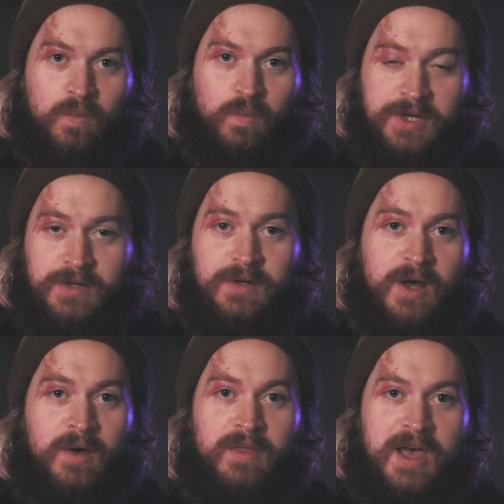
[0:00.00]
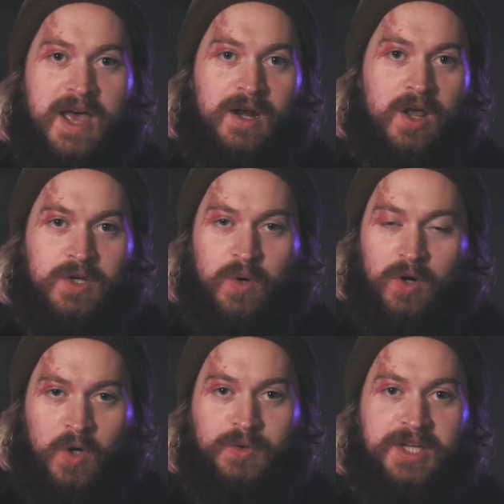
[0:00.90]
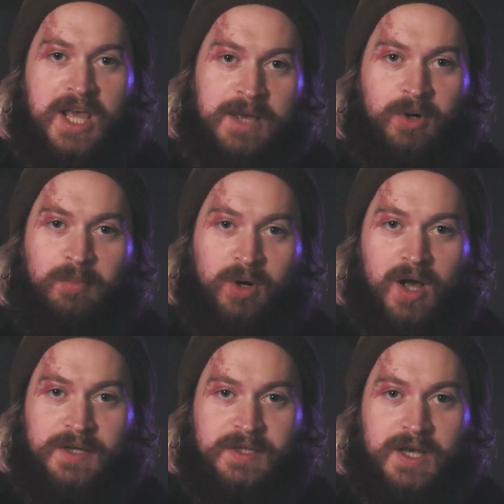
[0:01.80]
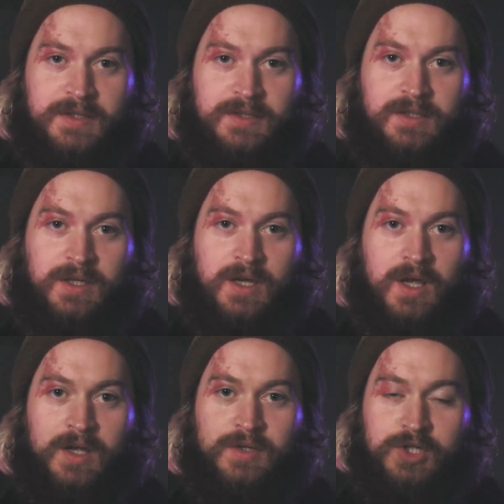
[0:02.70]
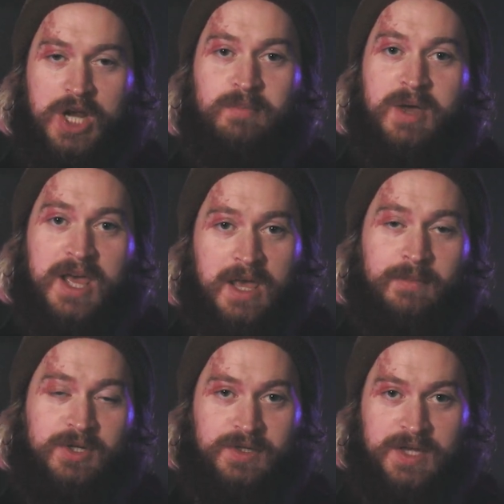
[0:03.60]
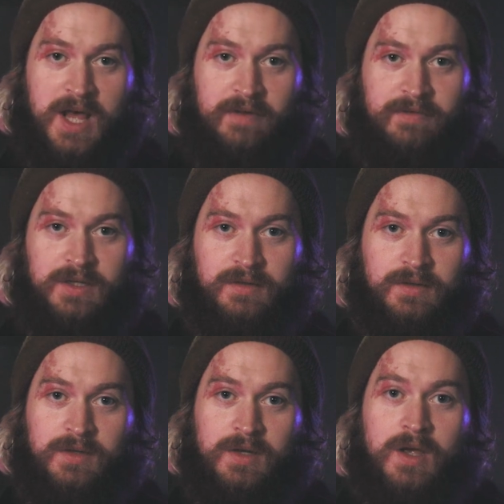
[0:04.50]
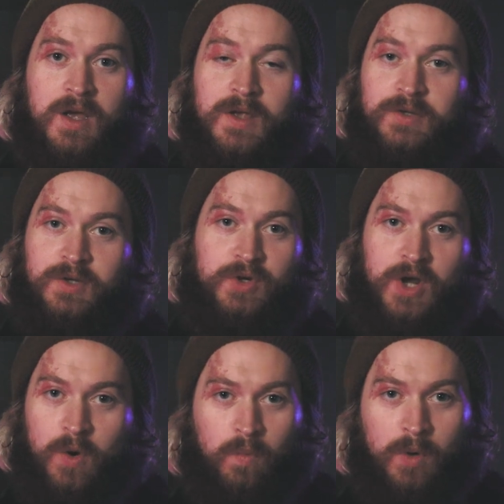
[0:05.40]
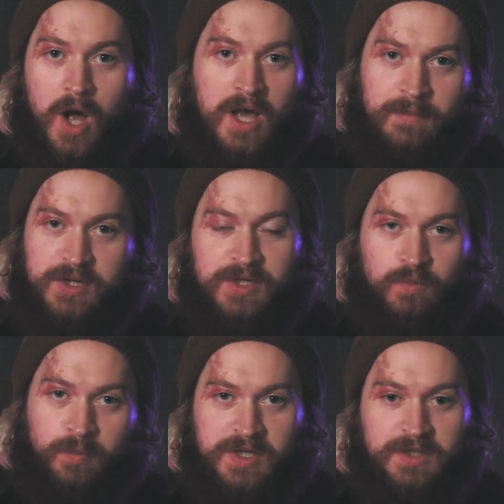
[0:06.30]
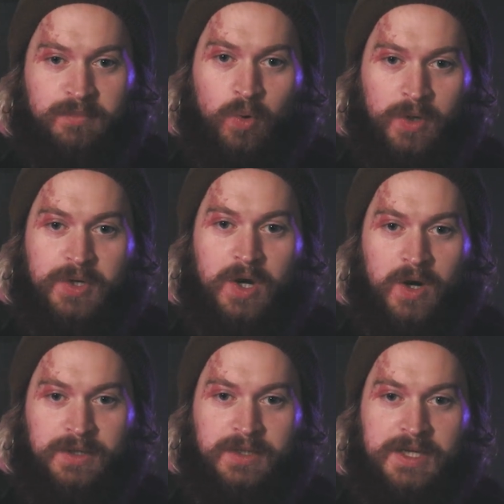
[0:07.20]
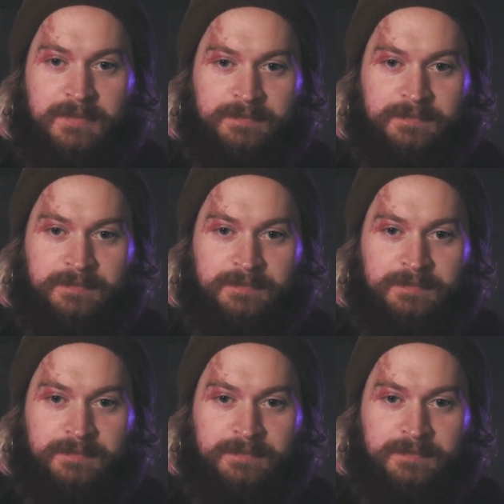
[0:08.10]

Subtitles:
we do know that you're only able to process JPEG images out of it, so no RAW images will be supported currently.